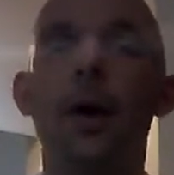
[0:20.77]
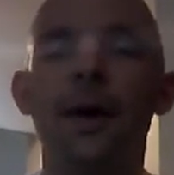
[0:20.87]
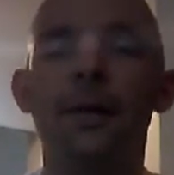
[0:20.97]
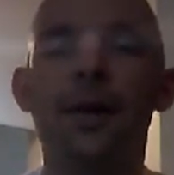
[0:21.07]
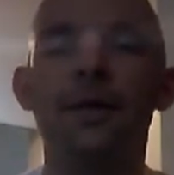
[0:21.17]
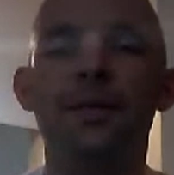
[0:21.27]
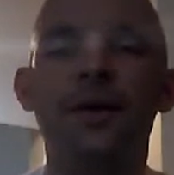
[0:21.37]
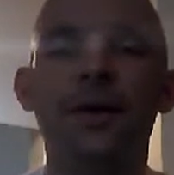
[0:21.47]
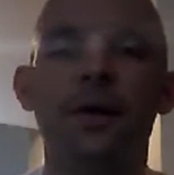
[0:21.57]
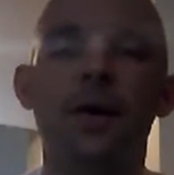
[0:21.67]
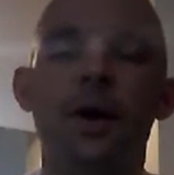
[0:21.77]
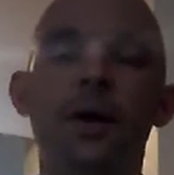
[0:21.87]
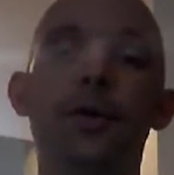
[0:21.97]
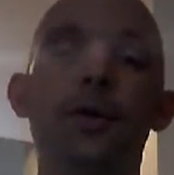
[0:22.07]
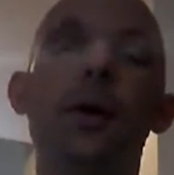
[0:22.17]
and amongst face down
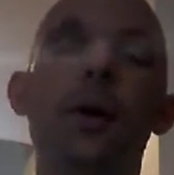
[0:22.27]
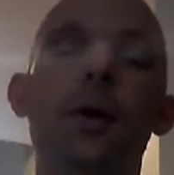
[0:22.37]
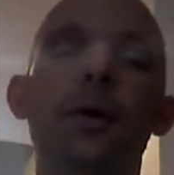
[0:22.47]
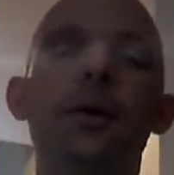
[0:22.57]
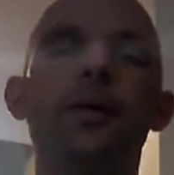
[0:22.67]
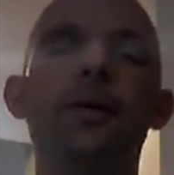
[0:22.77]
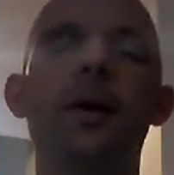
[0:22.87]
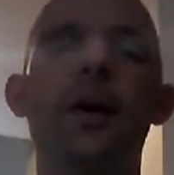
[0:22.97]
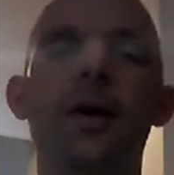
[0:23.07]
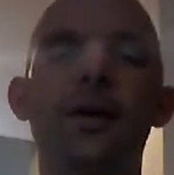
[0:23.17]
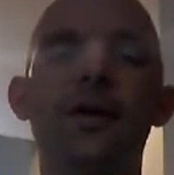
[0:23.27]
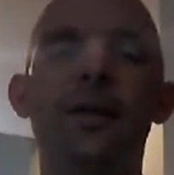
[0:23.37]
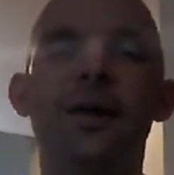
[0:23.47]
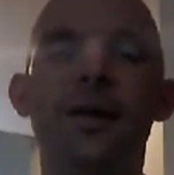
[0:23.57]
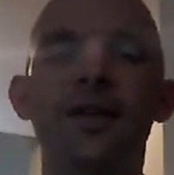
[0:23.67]
cards or
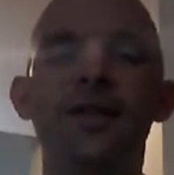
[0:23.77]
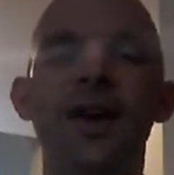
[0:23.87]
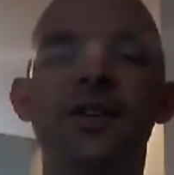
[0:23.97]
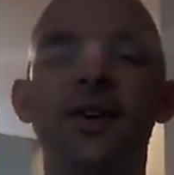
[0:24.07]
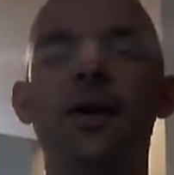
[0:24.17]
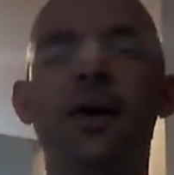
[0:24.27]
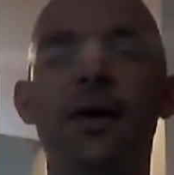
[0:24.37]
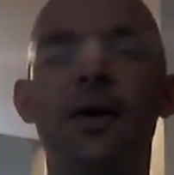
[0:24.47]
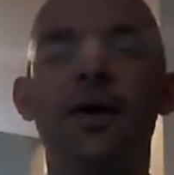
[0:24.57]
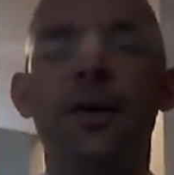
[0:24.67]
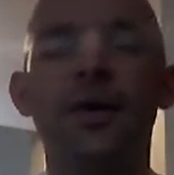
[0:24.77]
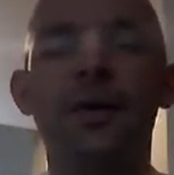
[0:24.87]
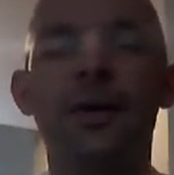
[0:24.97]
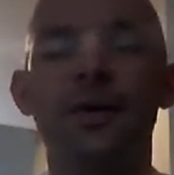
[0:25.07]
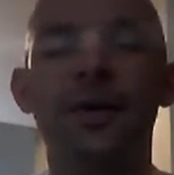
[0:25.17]
their card changing color
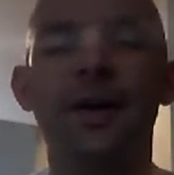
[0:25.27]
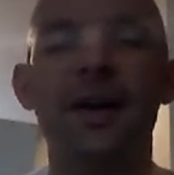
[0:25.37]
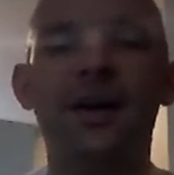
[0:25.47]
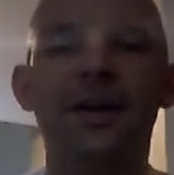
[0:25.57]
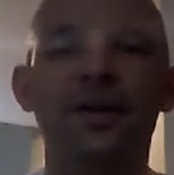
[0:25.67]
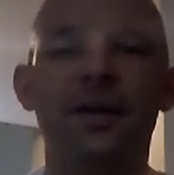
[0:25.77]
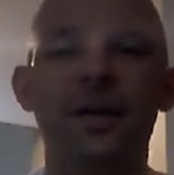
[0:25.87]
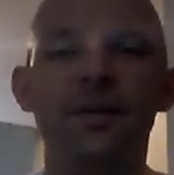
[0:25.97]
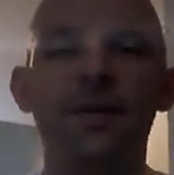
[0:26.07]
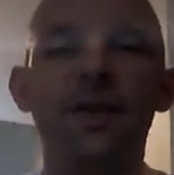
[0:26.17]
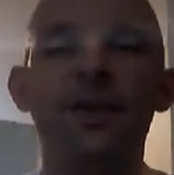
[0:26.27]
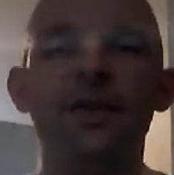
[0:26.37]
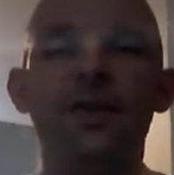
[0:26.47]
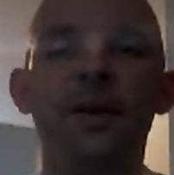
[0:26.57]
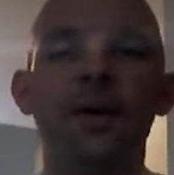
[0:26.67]
over and over again because they'll
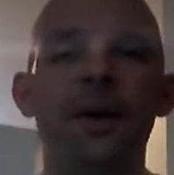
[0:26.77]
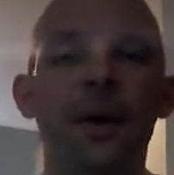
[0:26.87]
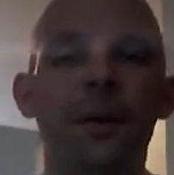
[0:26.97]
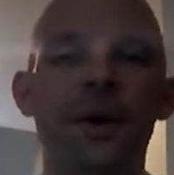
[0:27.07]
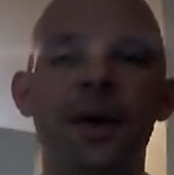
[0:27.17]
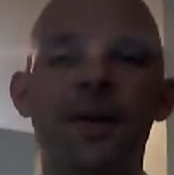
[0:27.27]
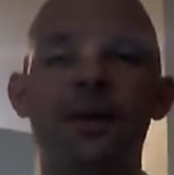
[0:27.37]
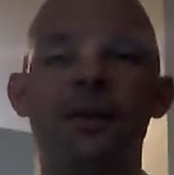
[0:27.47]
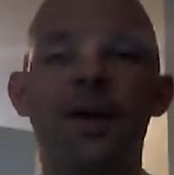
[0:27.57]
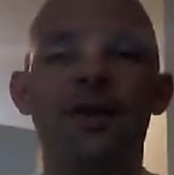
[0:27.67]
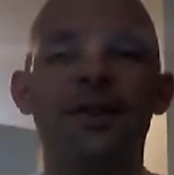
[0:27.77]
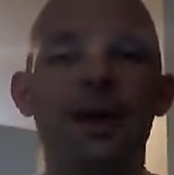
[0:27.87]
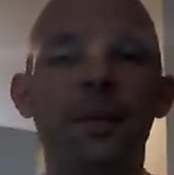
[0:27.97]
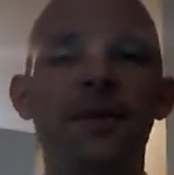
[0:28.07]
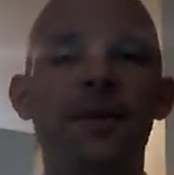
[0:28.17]
confuse what else
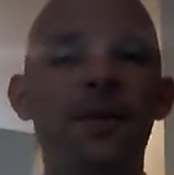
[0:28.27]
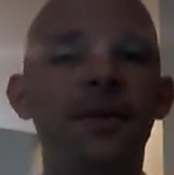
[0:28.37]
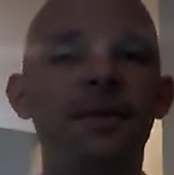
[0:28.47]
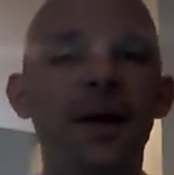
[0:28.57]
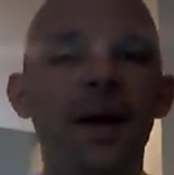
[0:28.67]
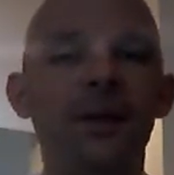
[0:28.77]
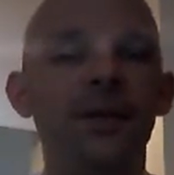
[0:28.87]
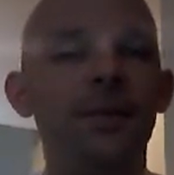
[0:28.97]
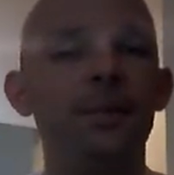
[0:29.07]
happened during the effect